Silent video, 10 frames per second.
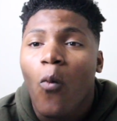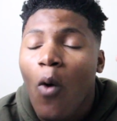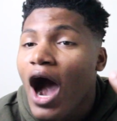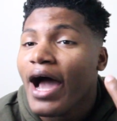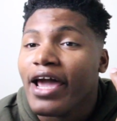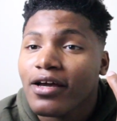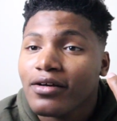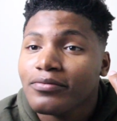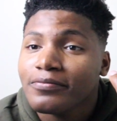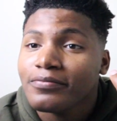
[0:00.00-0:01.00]
Why?
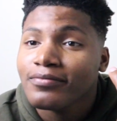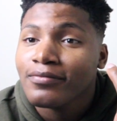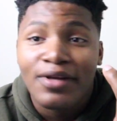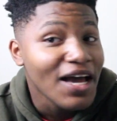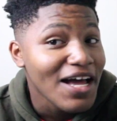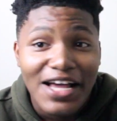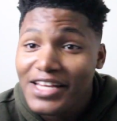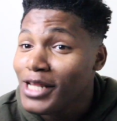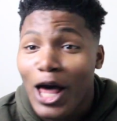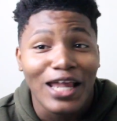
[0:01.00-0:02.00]

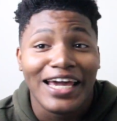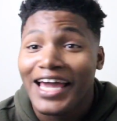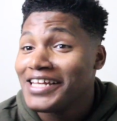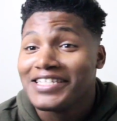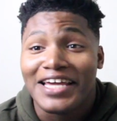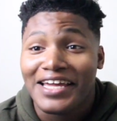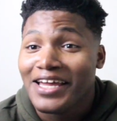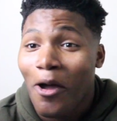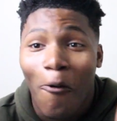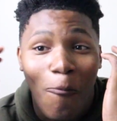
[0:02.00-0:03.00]
That's all I gotta
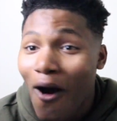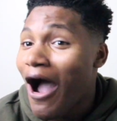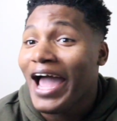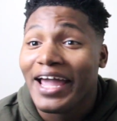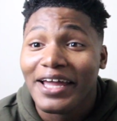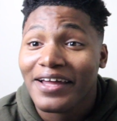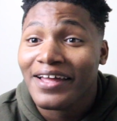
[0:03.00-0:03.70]
say. Why?